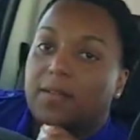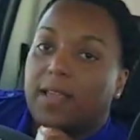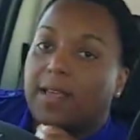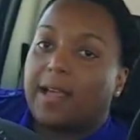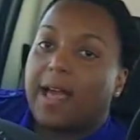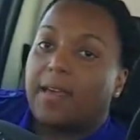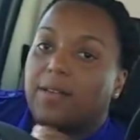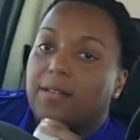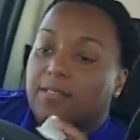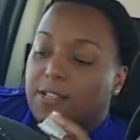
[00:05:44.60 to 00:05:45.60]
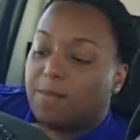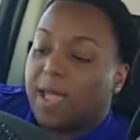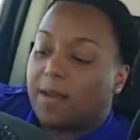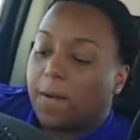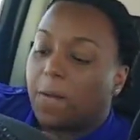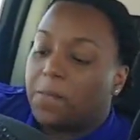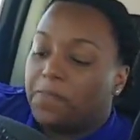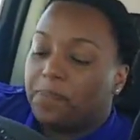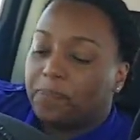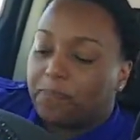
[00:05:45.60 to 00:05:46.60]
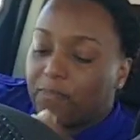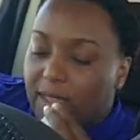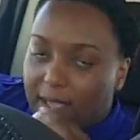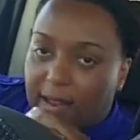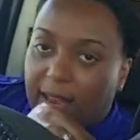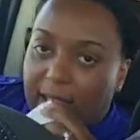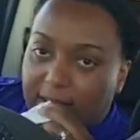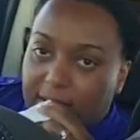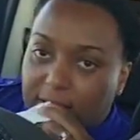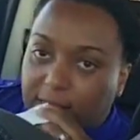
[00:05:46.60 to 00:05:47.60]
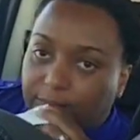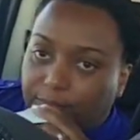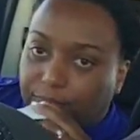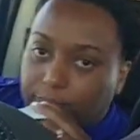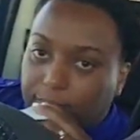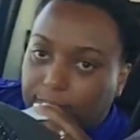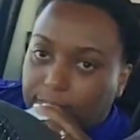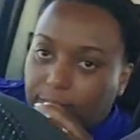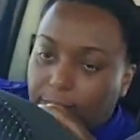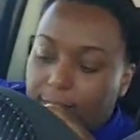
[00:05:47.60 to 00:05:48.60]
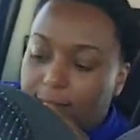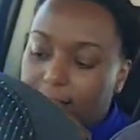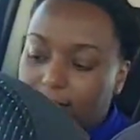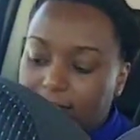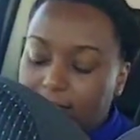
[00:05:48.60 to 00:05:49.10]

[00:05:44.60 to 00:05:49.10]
pico de gallo, tomato, and lettuce. Mm.